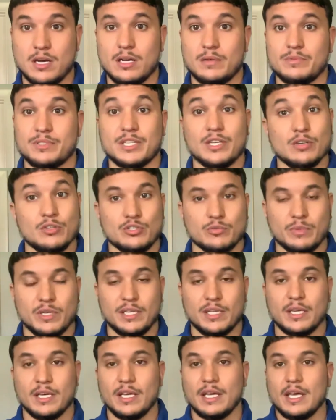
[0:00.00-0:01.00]

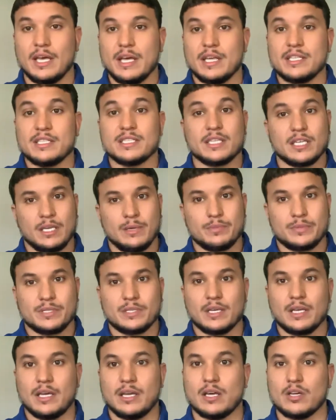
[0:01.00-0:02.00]
salesmen, tips,
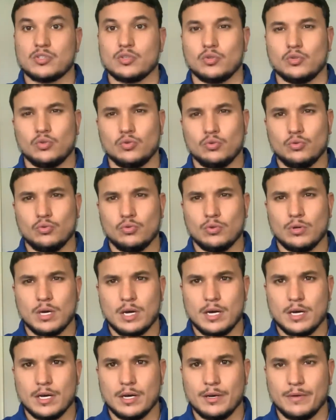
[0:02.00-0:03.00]
and also
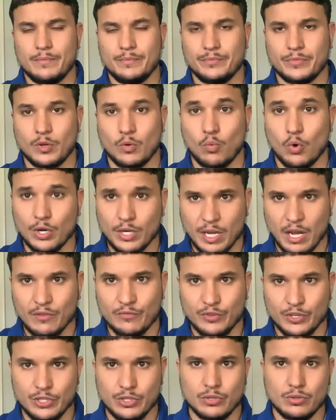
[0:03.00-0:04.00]
do workout
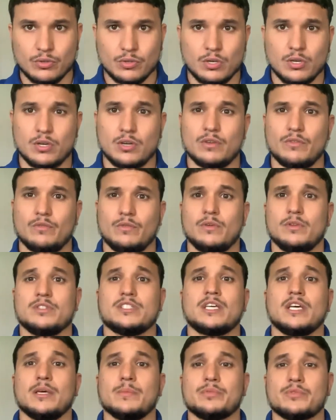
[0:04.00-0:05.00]
video
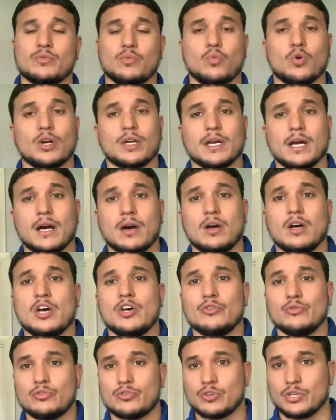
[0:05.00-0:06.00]
tips, workout
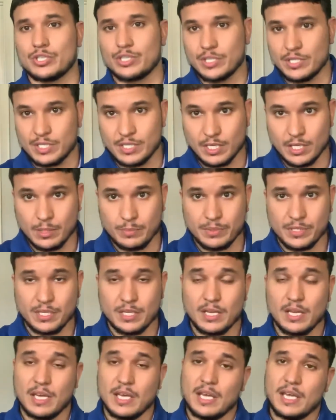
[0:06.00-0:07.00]
nutrition tips,
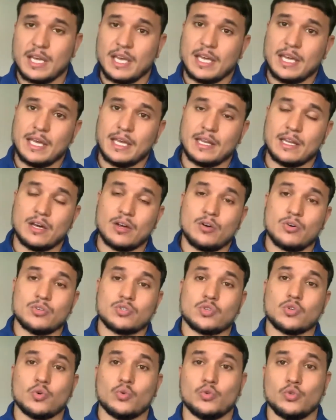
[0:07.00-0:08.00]
and I
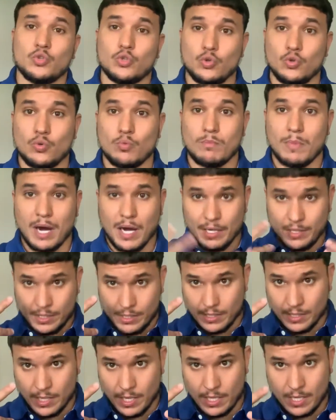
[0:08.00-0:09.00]
also do
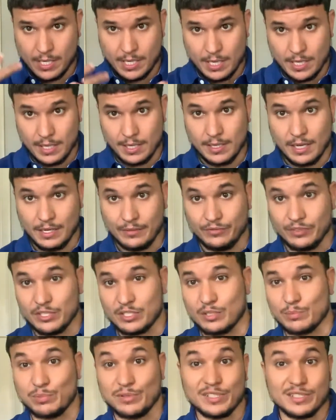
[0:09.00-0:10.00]
mindset, kind of life
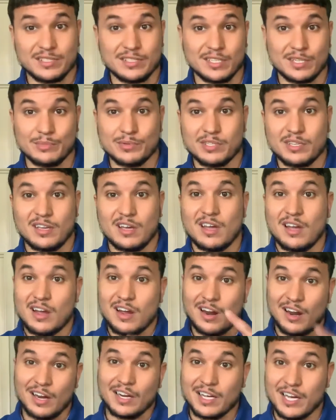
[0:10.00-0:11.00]
discipline tips.
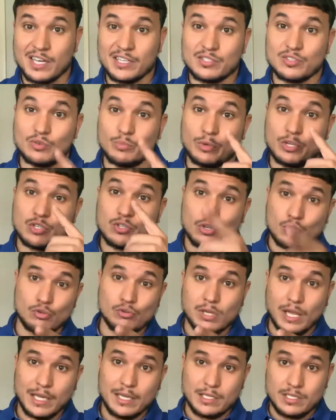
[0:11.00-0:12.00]
All right, guys, so make sure you
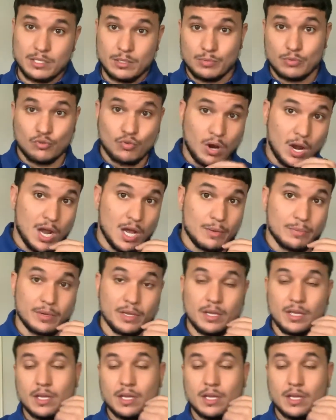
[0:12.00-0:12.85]
like, subscribe,